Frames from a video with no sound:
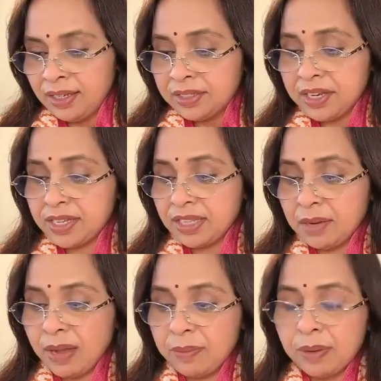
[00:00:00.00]
Sri Chaitanya
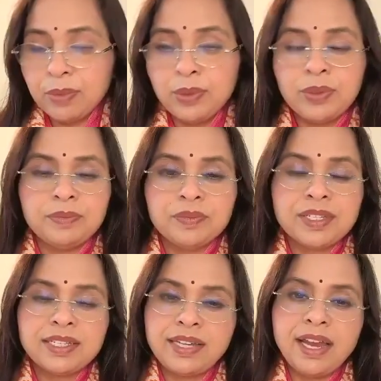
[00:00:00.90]
Mahaprabhu
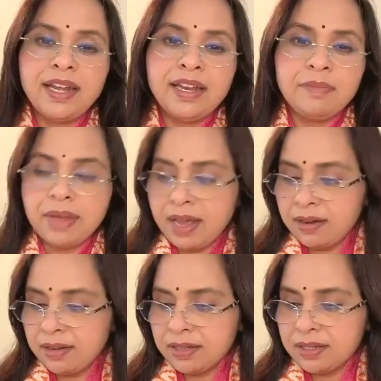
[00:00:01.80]
stayed in
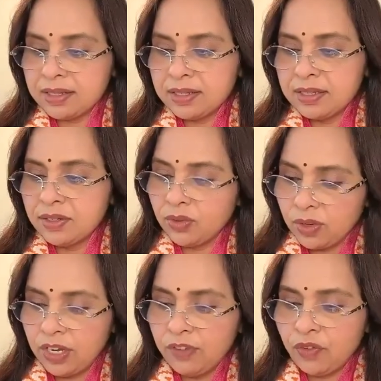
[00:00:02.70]
Banaras
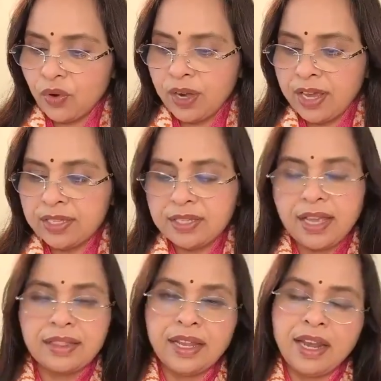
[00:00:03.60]
only 4 days
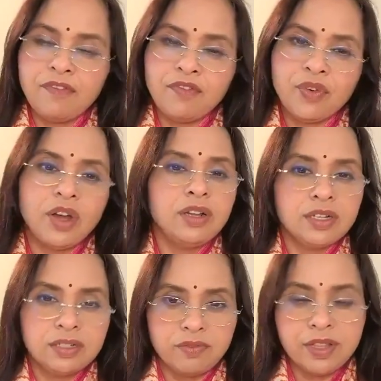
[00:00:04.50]
and then left for
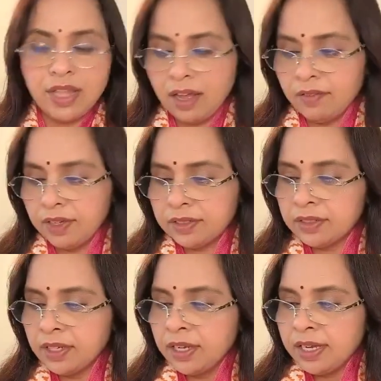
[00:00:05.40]
Vrindavan.
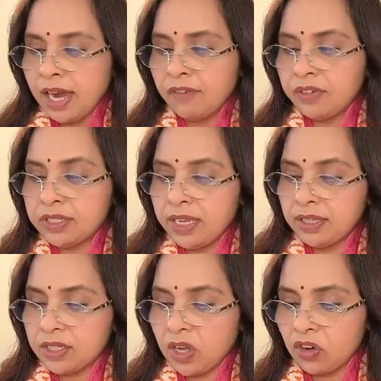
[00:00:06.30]
After seeing
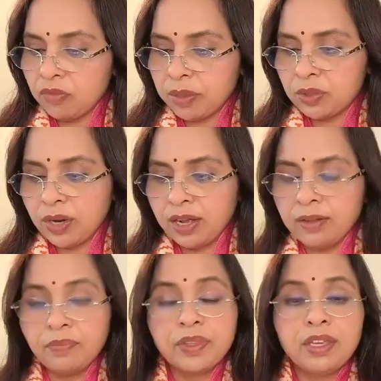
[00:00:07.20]
the town of
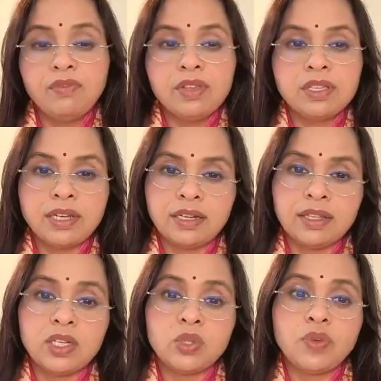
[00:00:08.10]
Mathura, he visited
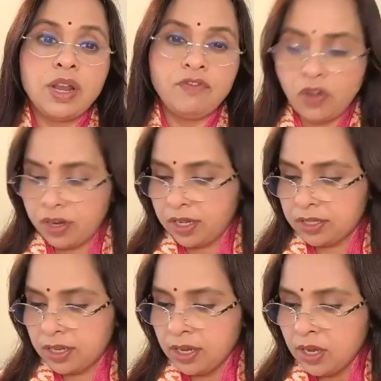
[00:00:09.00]
the 12
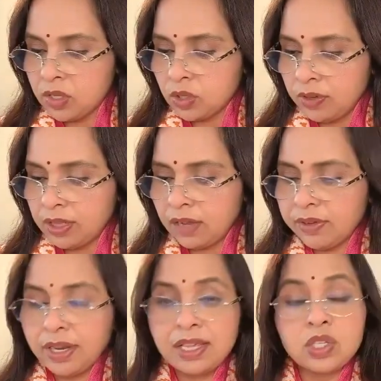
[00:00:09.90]
forests. So
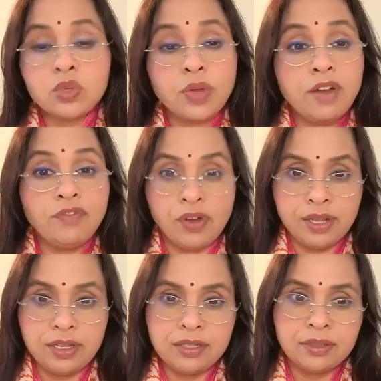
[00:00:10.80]
Vrindavan has 12
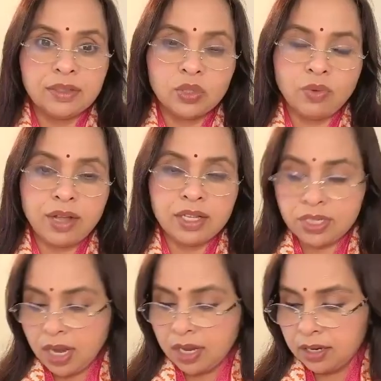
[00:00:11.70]
forests,
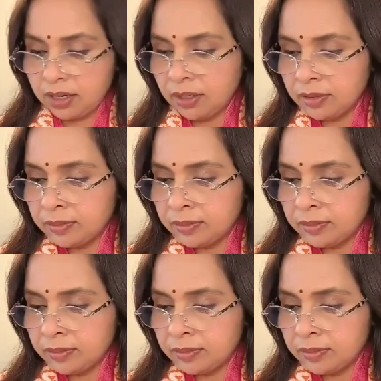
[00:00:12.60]
Dwadashkanan.